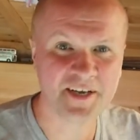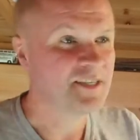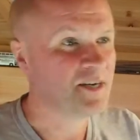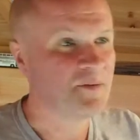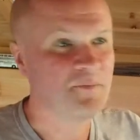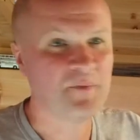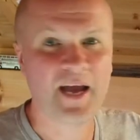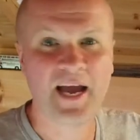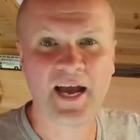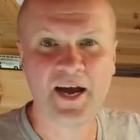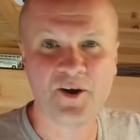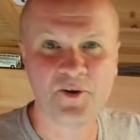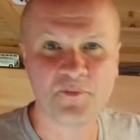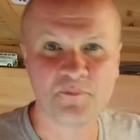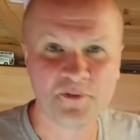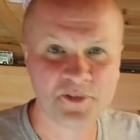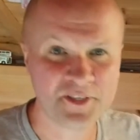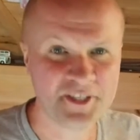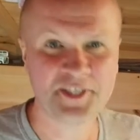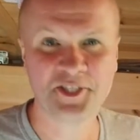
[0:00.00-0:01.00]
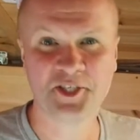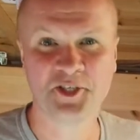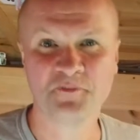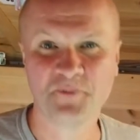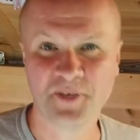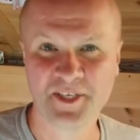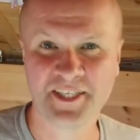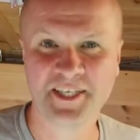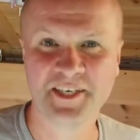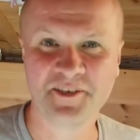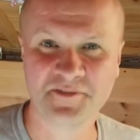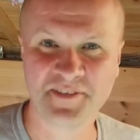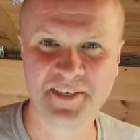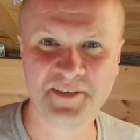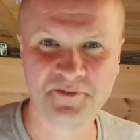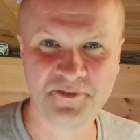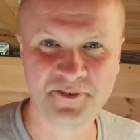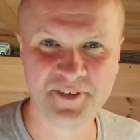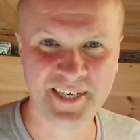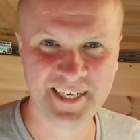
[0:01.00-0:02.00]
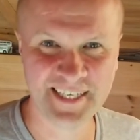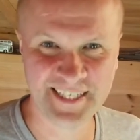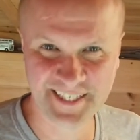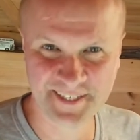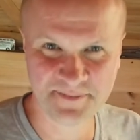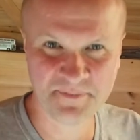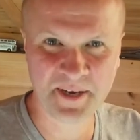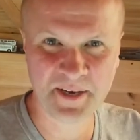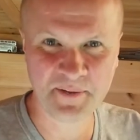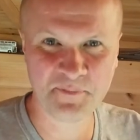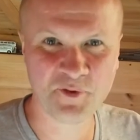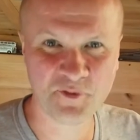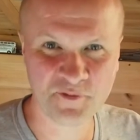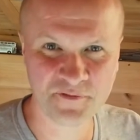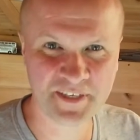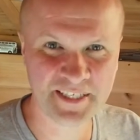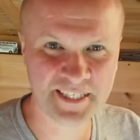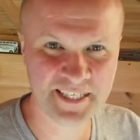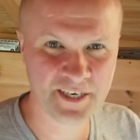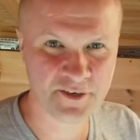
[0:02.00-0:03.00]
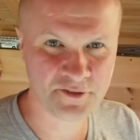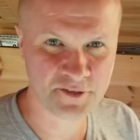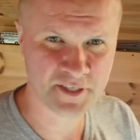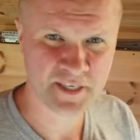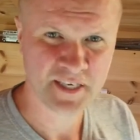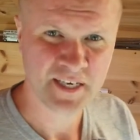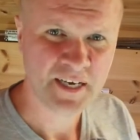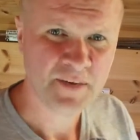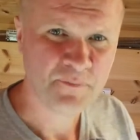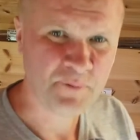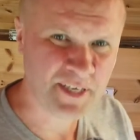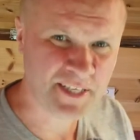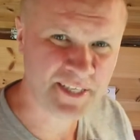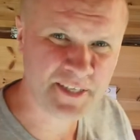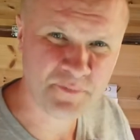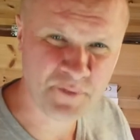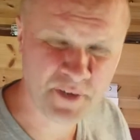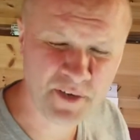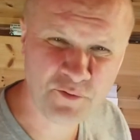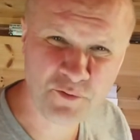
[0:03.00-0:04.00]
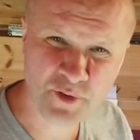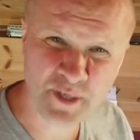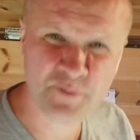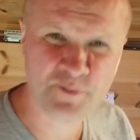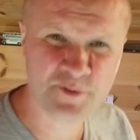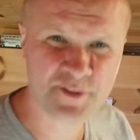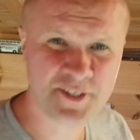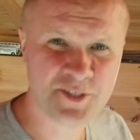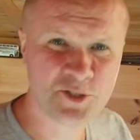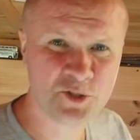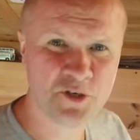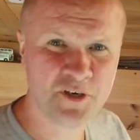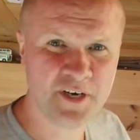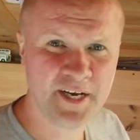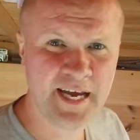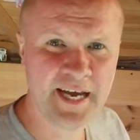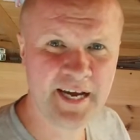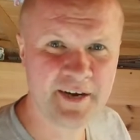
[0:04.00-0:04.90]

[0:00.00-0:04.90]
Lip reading: somehow position myself differently to make more videos. But it's something I really want to try